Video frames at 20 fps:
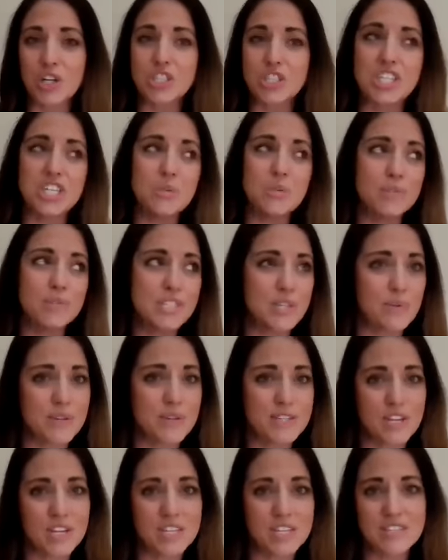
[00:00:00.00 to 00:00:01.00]
She was so
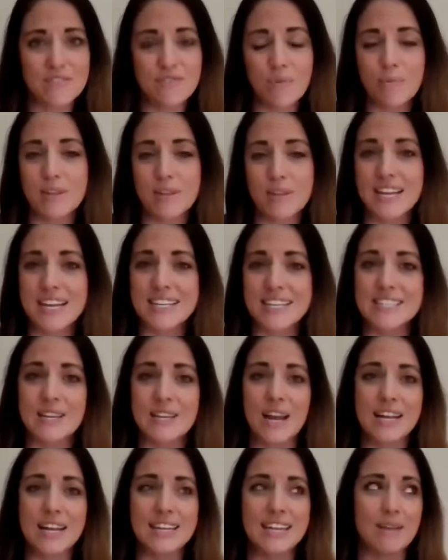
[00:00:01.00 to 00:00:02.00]
exhausted from the days
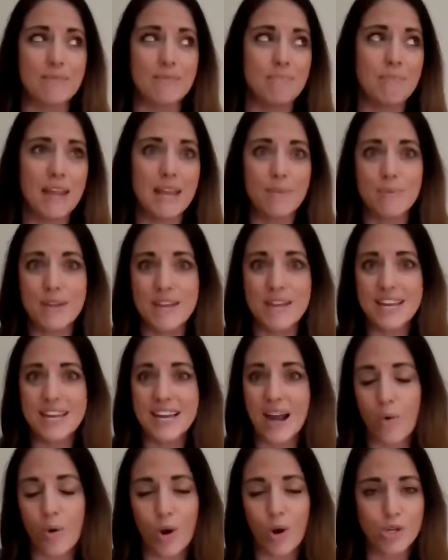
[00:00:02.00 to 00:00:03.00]
that I'd get maybe an
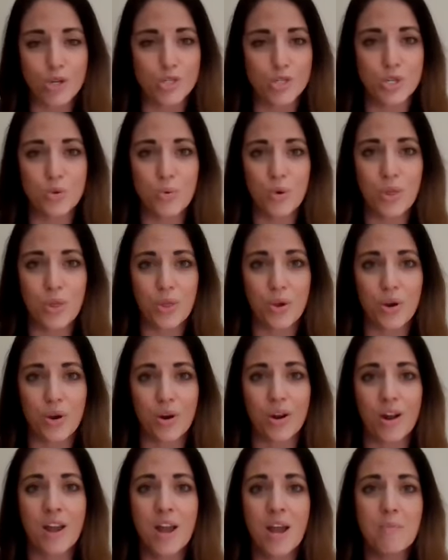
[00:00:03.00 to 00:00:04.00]
hour or two with
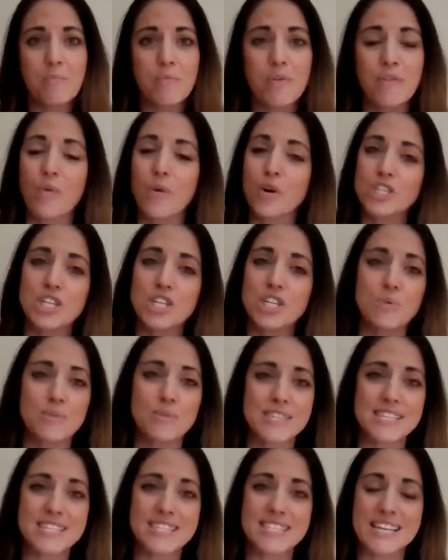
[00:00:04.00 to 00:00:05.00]
her before she
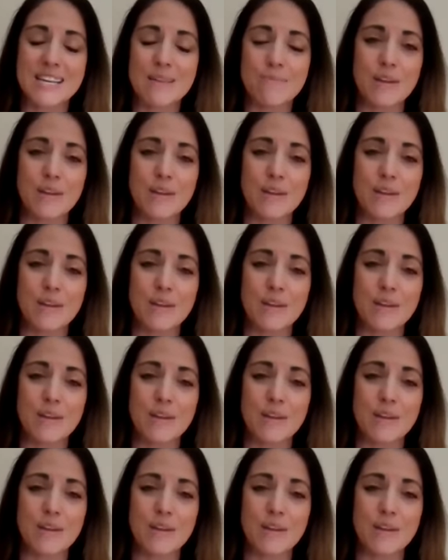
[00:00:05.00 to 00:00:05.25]
was asleep.